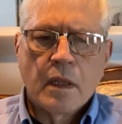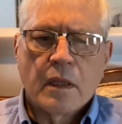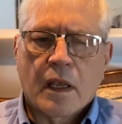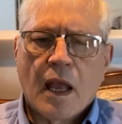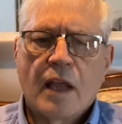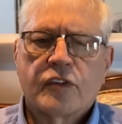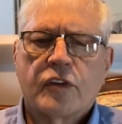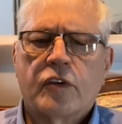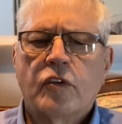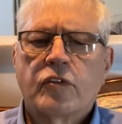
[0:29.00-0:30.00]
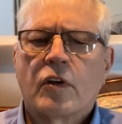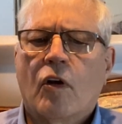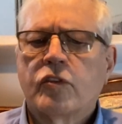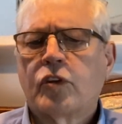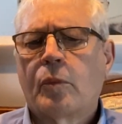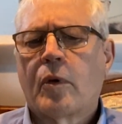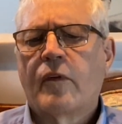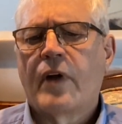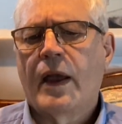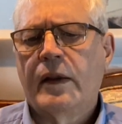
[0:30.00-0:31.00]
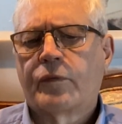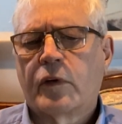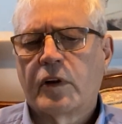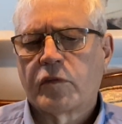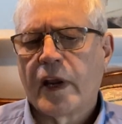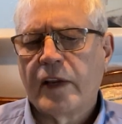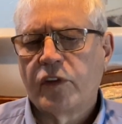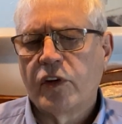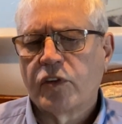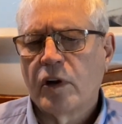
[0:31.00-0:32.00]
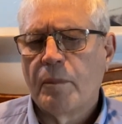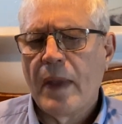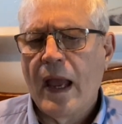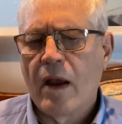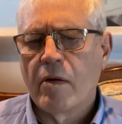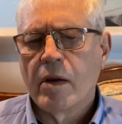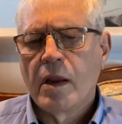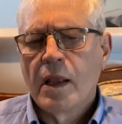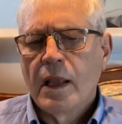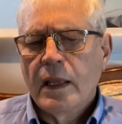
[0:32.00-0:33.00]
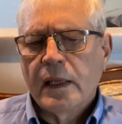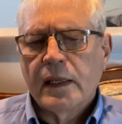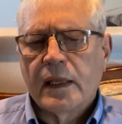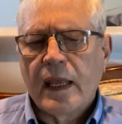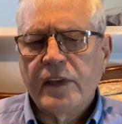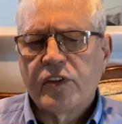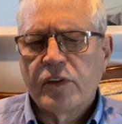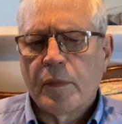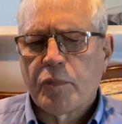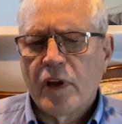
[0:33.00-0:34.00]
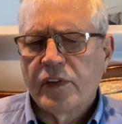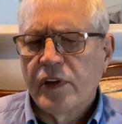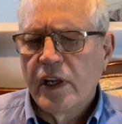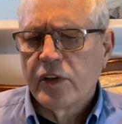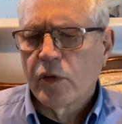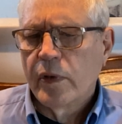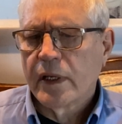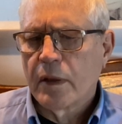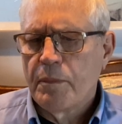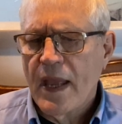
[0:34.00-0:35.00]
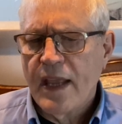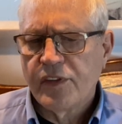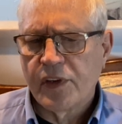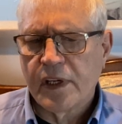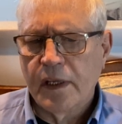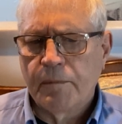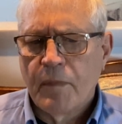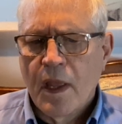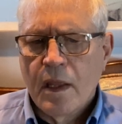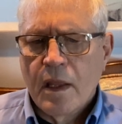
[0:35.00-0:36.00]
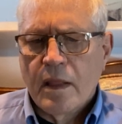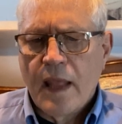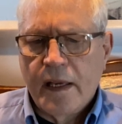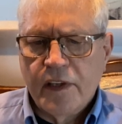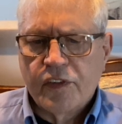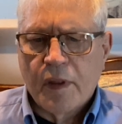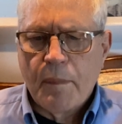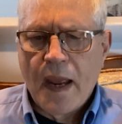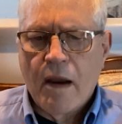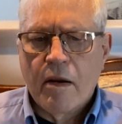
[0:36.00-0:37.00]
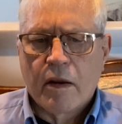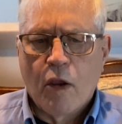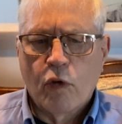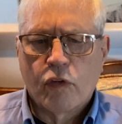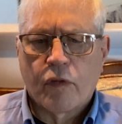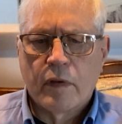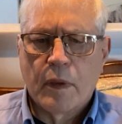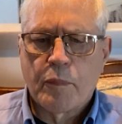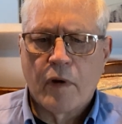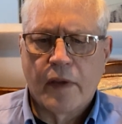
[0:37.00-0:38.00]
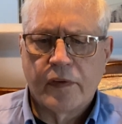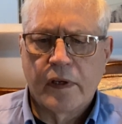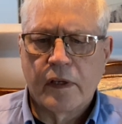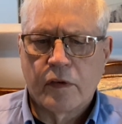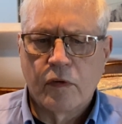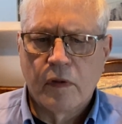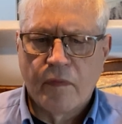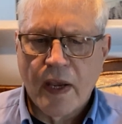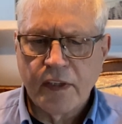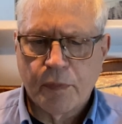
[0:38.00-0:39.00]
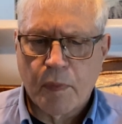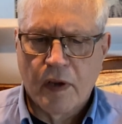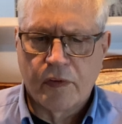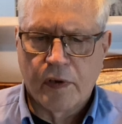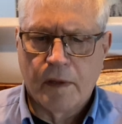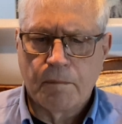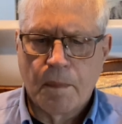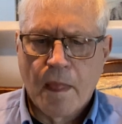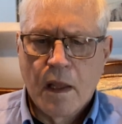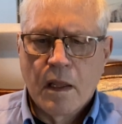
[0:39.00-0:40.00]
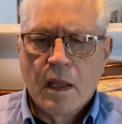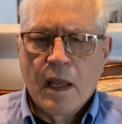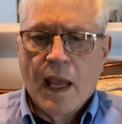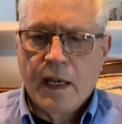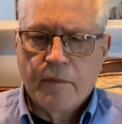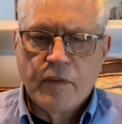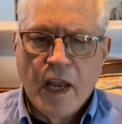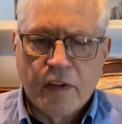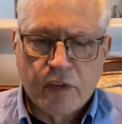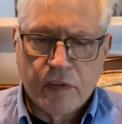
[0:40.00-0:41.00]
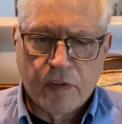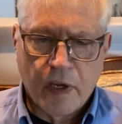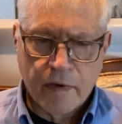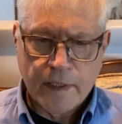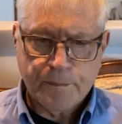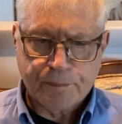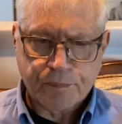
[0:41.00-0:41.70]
The Constitution also provided for the transition of power in cases of presidential incapacity. That is, the power goes from the president to the vice president, and if necessary,